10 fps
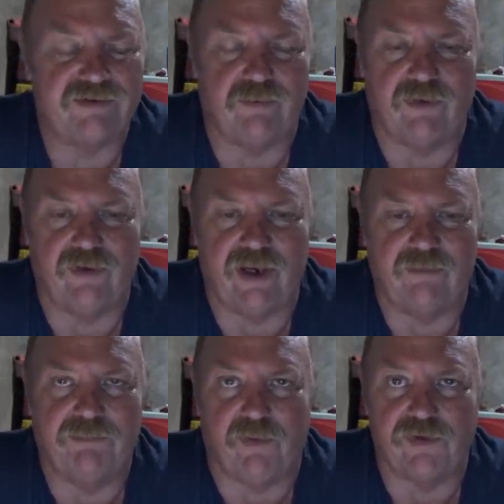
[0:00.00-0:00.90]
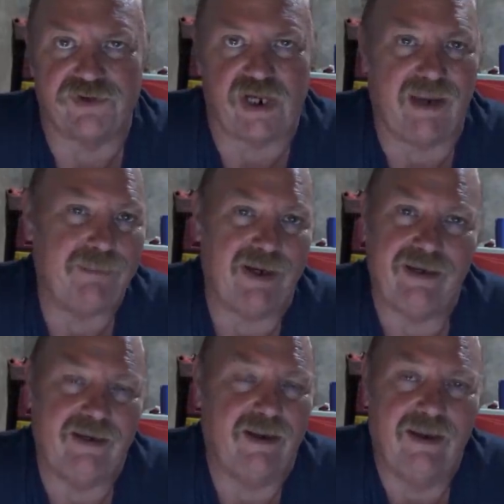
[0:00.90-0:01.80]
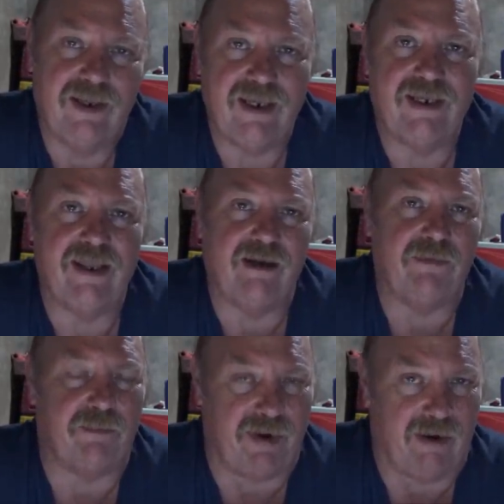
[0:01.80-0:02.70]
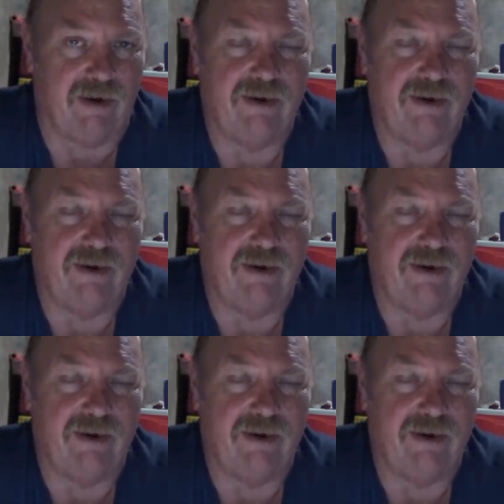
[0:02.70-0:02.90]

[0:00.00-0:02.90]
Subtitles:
were in poor shape, he'd get them a pair.